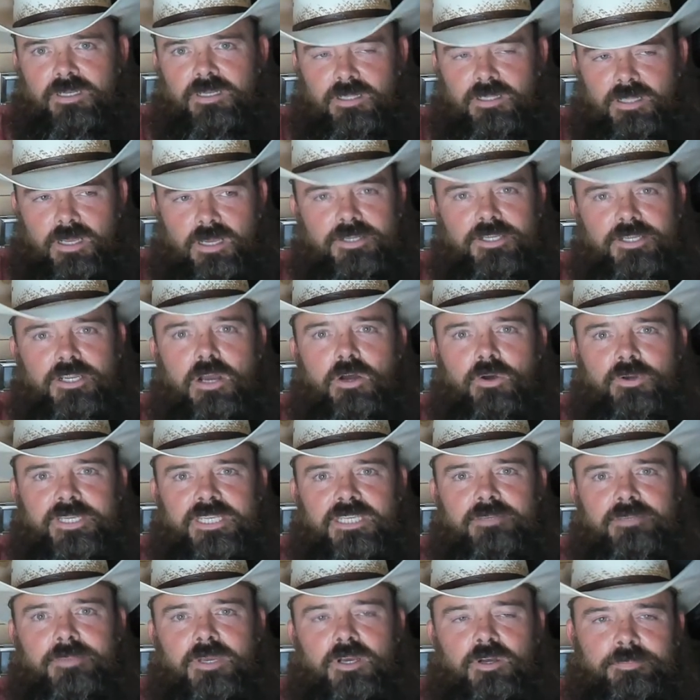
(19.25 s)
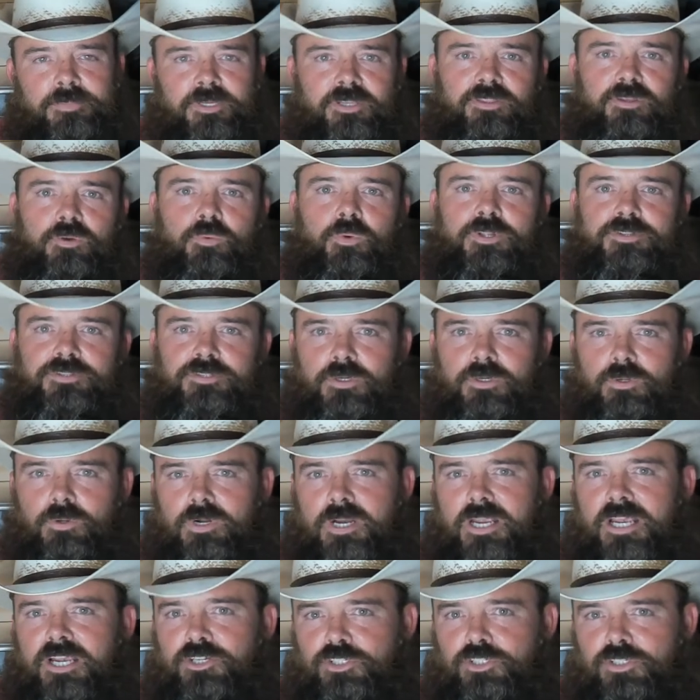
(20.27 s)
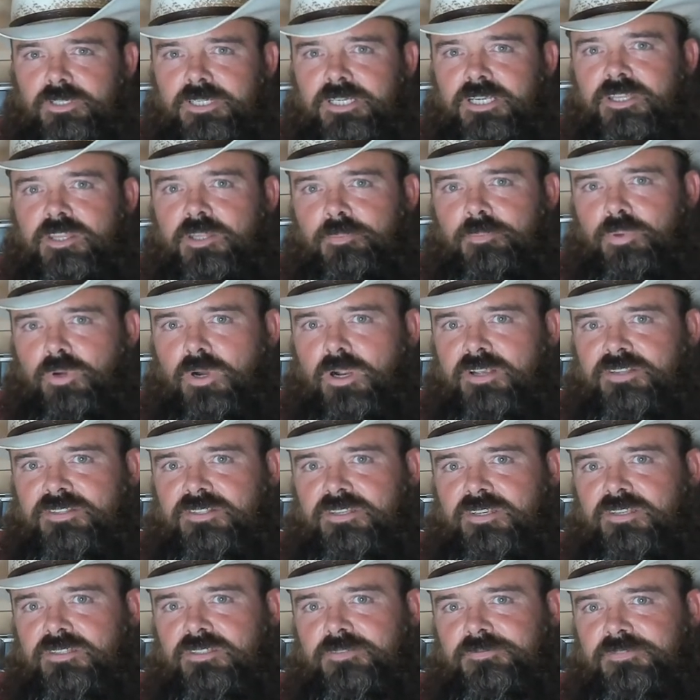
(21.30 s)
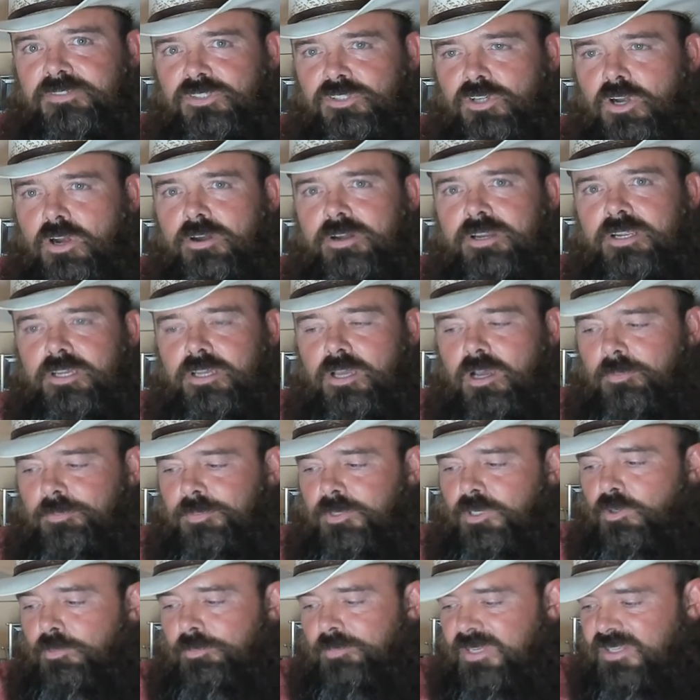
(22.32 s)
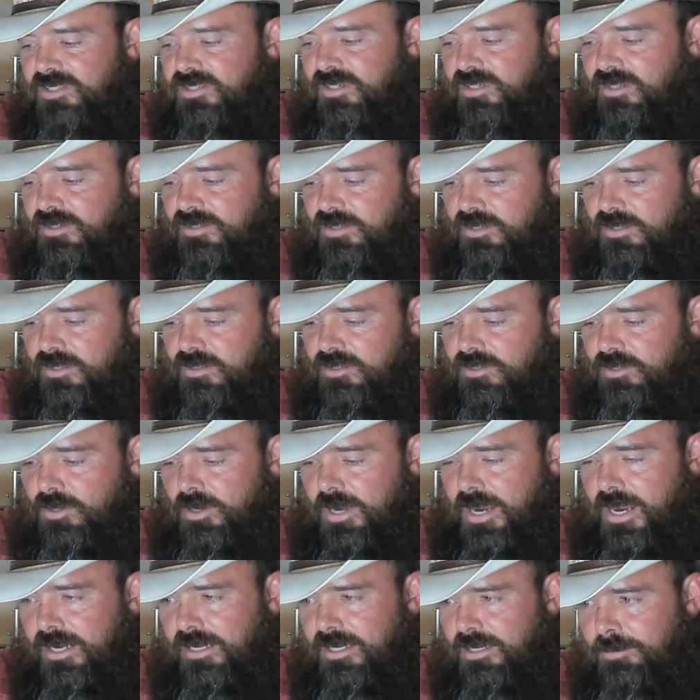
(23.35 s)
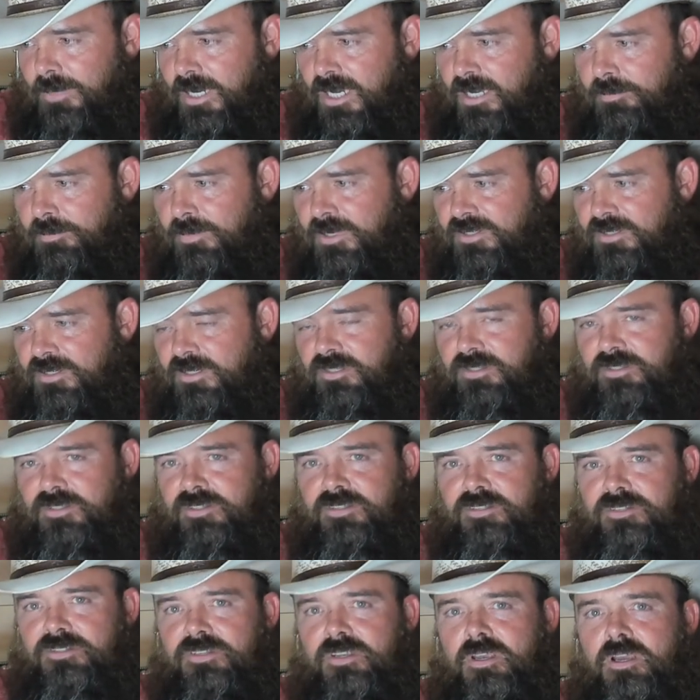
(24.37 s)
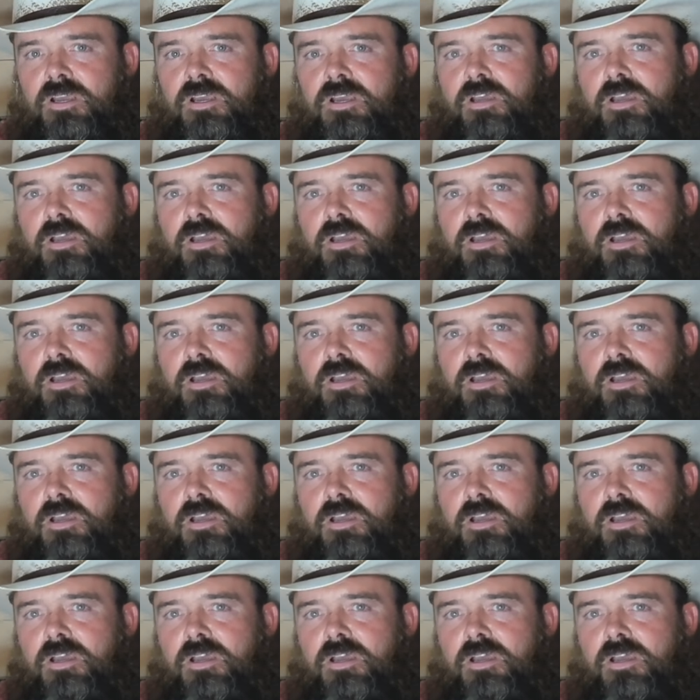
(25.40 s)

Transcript: a lot of y'all email me, the ones who are actually in the process of starting up your businesses, your handyman businesses,